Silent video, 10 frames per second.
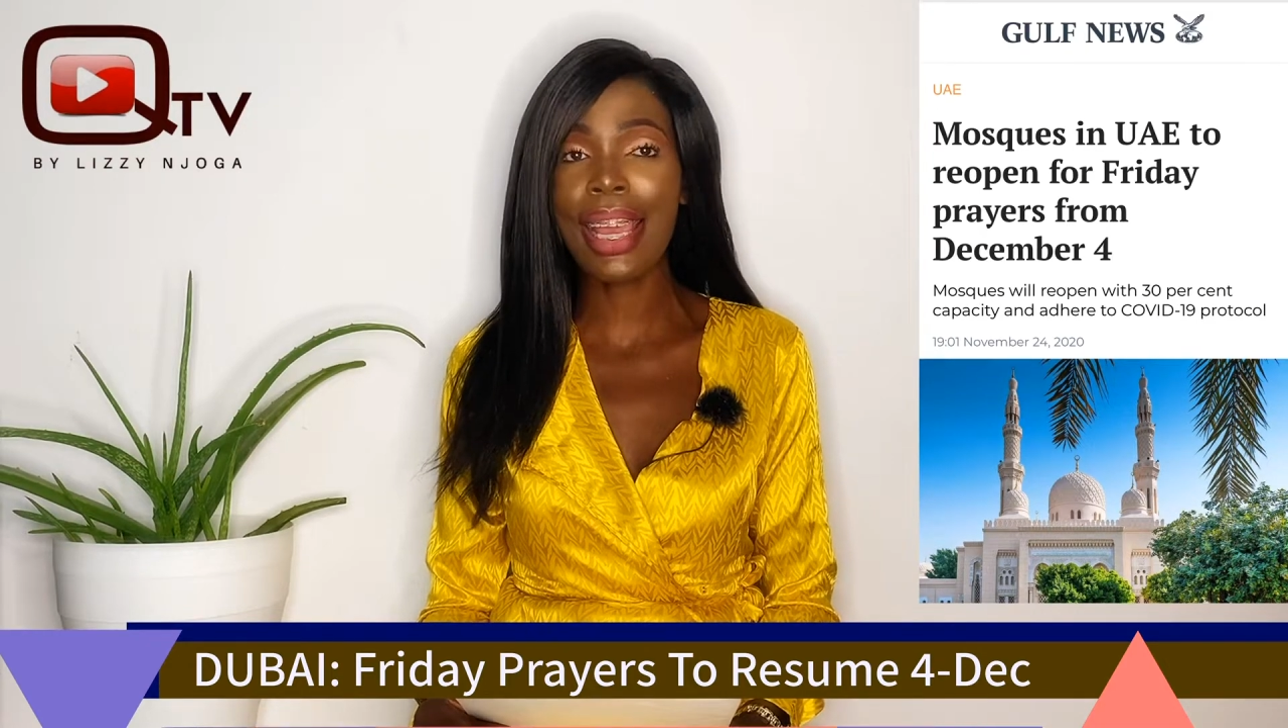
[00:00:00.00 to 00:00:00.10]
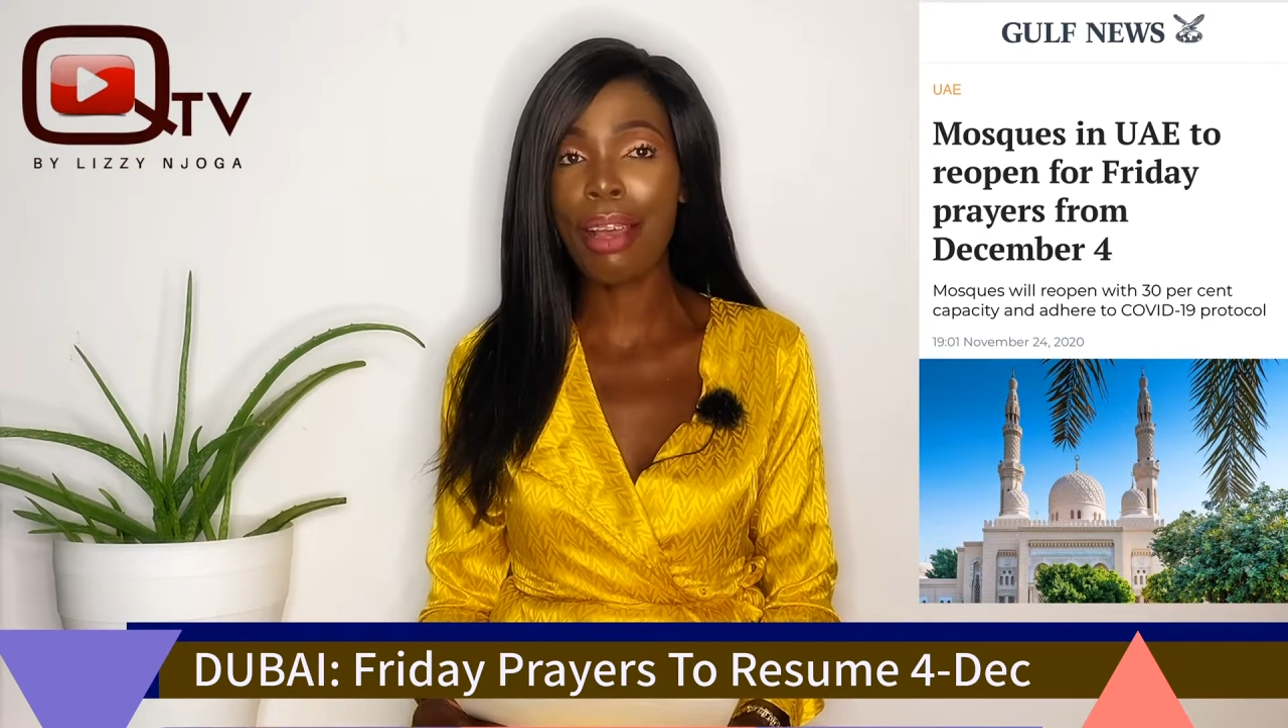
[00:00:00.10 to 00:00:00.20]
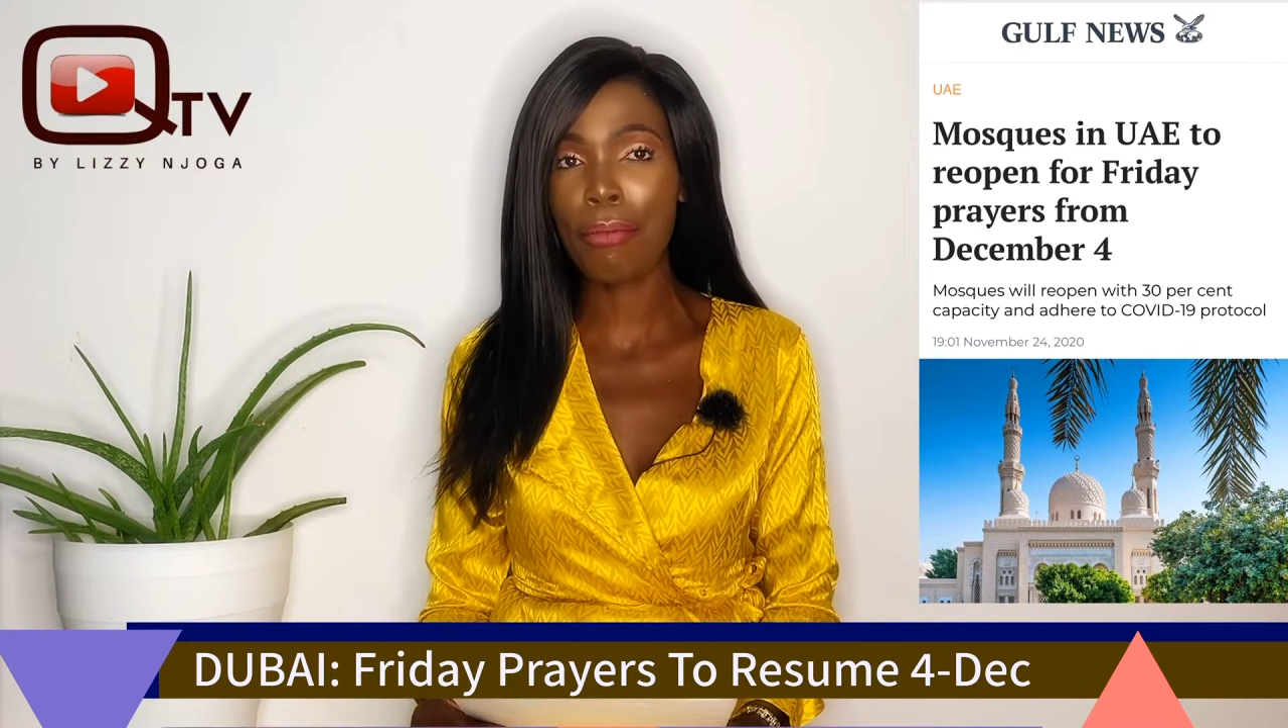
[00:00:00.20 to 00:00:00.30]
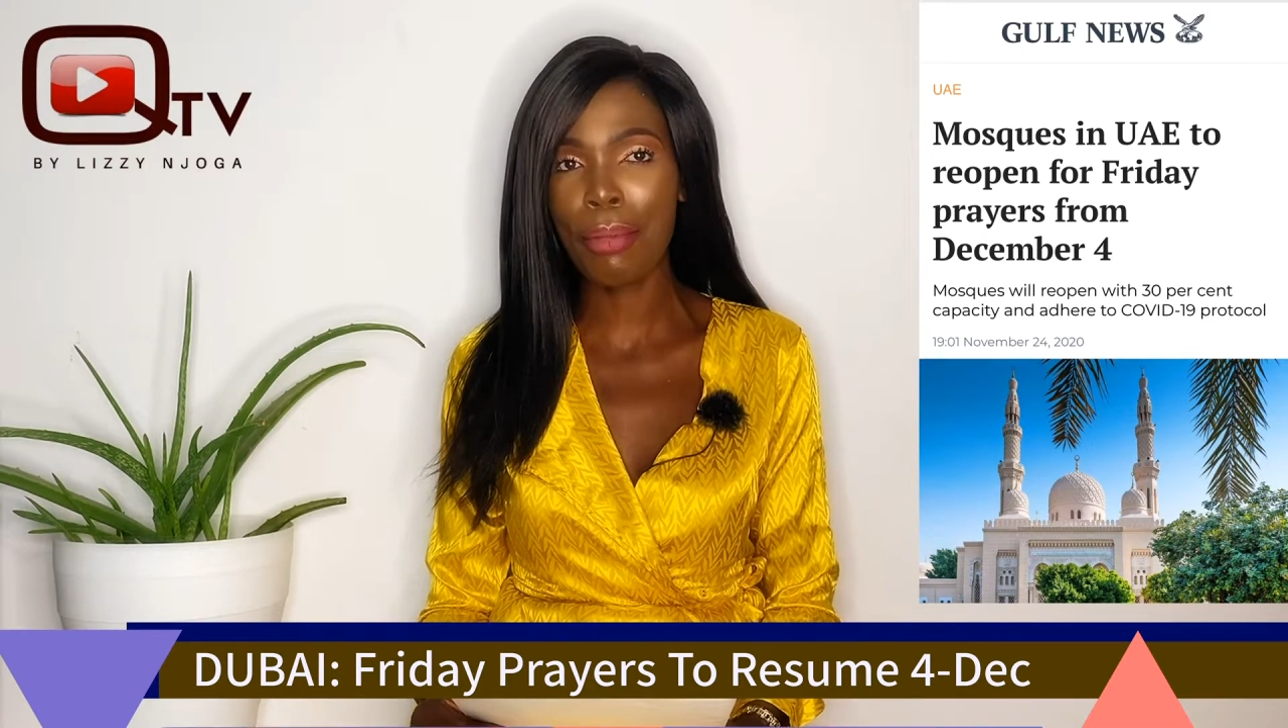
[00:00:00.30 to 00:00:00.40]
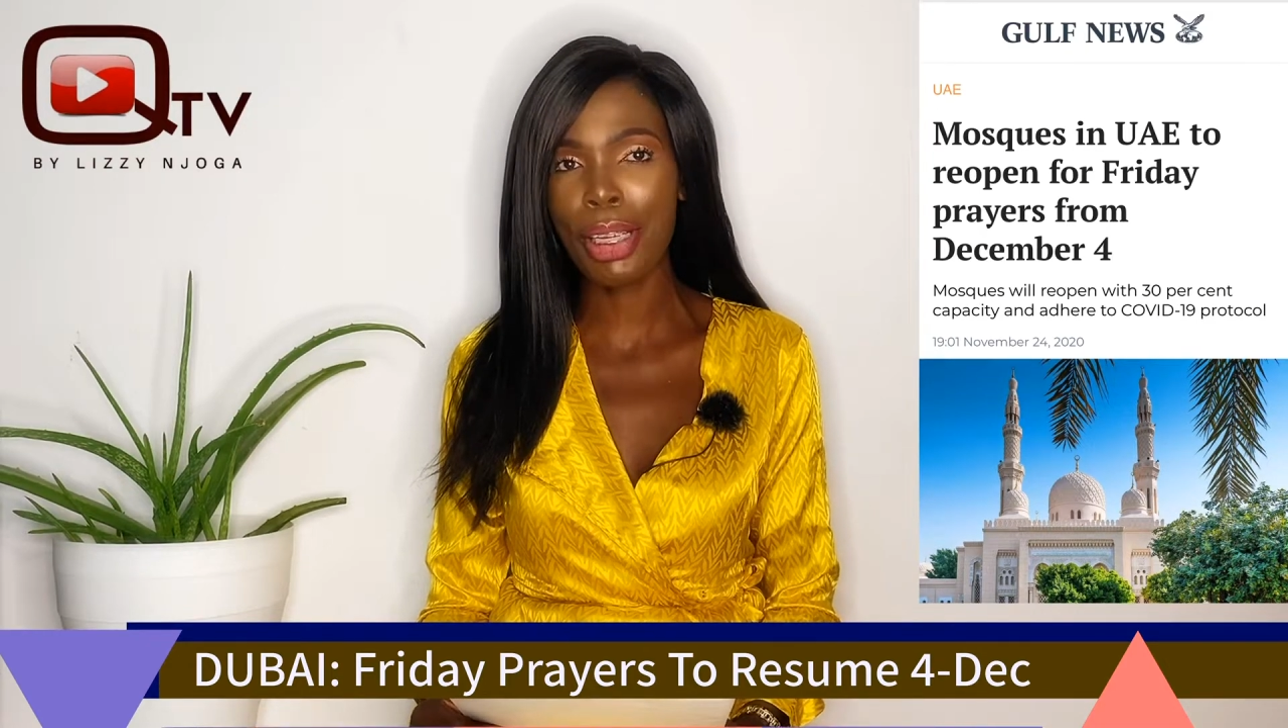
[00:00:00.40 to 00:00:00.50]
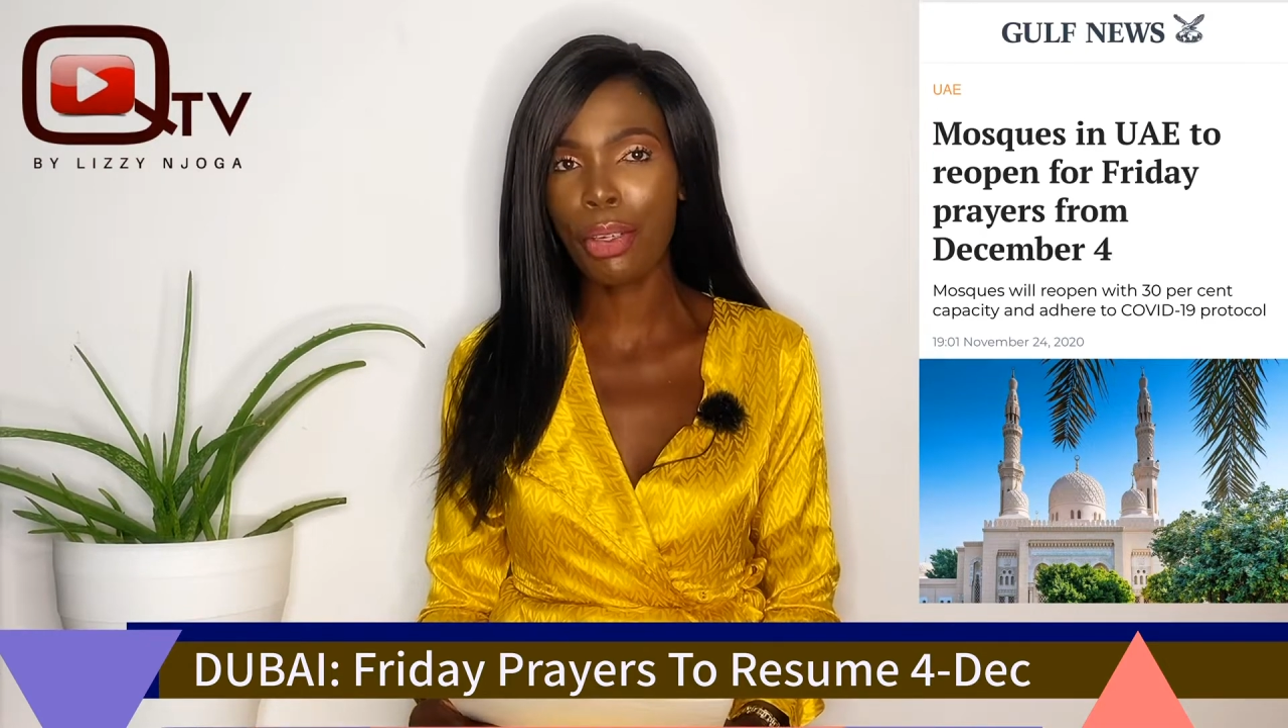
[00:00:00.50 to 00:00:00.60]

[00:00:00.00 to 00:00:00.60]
government